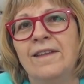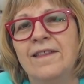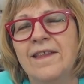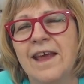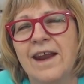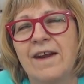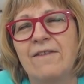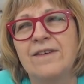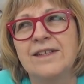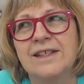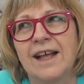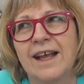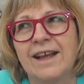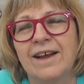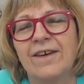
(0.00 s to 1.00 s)
Then I was
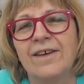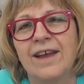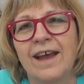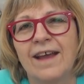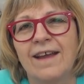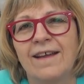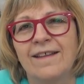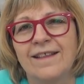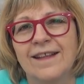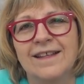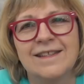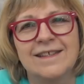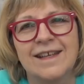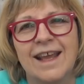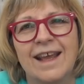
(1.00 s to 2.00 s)
like, okay,
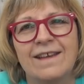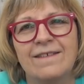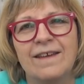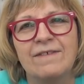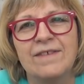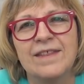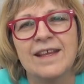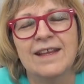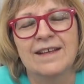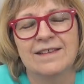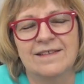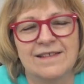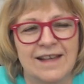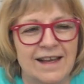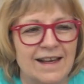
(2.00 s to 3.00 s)
this can't, everything
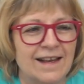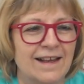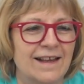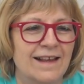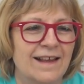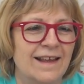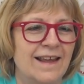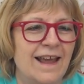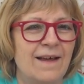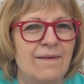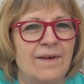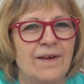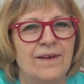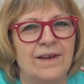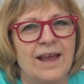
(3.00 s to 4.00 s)
is like,
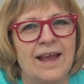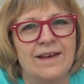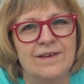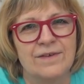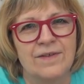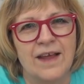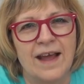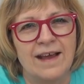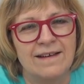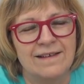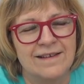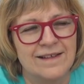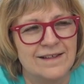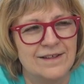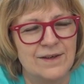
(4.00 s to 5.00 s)
can't, can't do that.
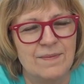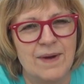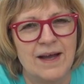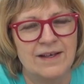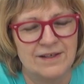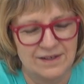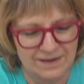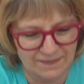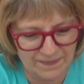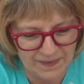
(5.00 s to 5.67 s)
It's too much.